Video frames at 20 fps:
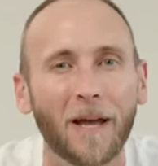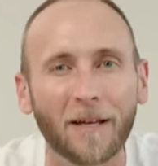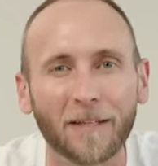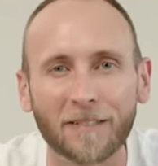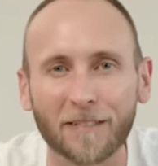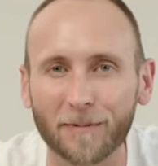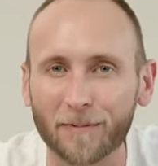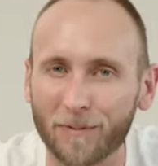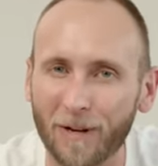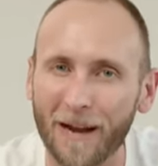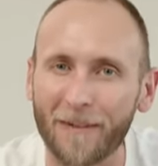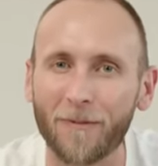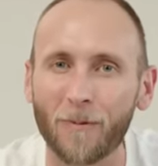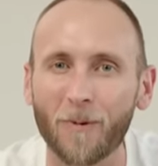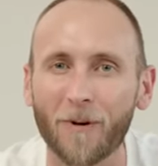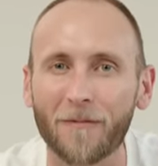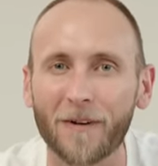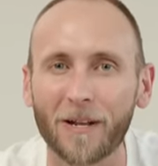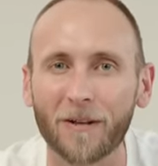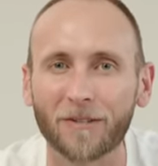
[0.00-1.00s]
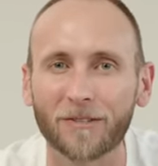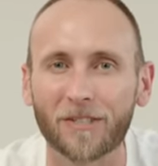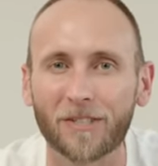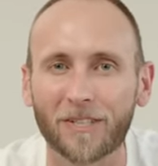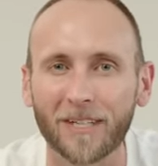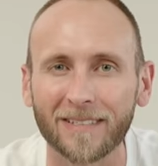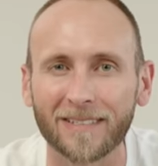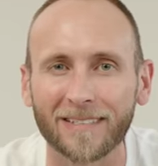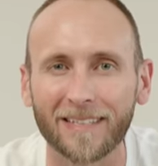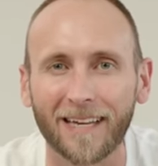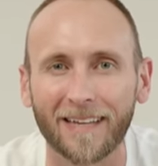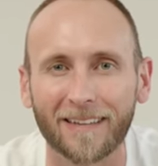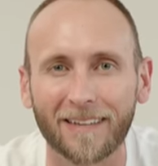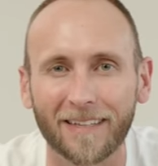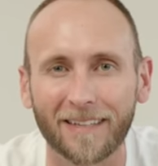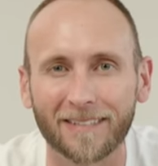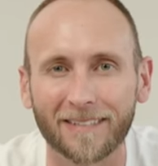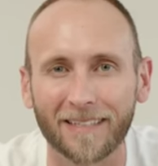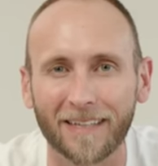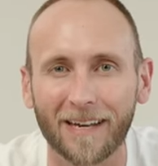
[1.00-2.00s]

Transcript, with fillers: Subscribe for more videos just like this,